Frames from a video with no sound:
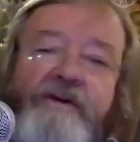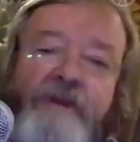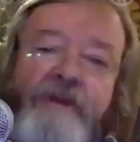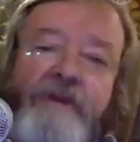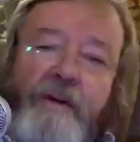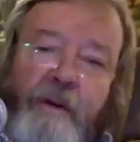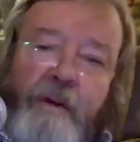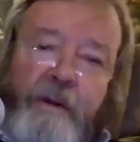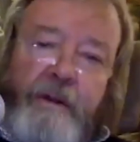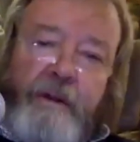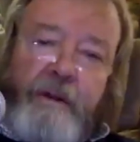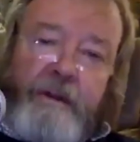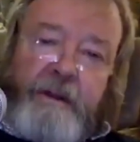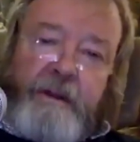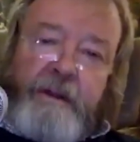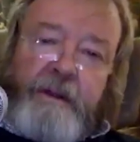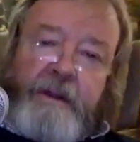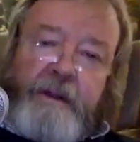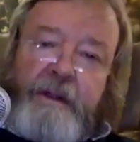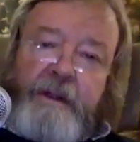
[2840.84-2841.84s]
at
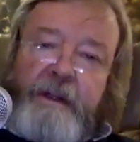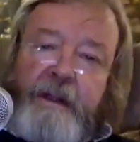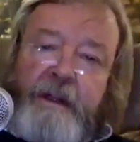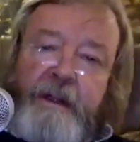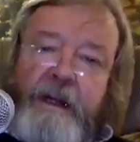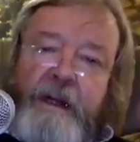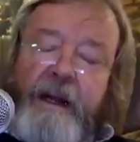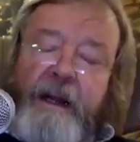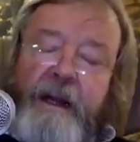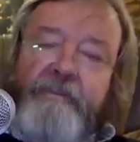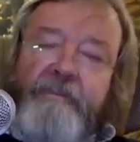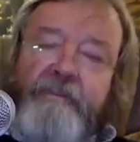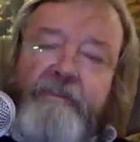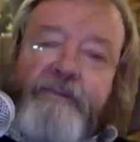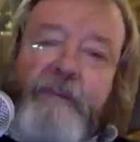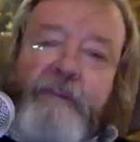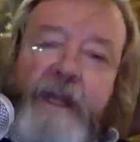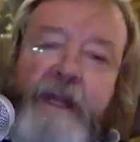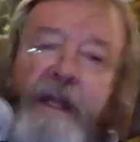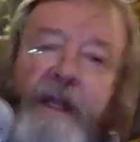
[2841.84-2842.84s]
all.
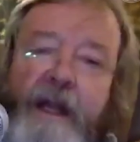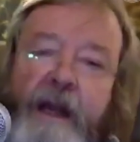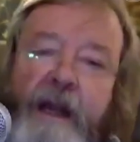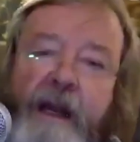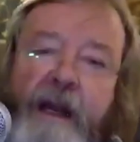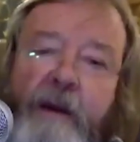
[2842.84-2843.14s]
Mm-hmm.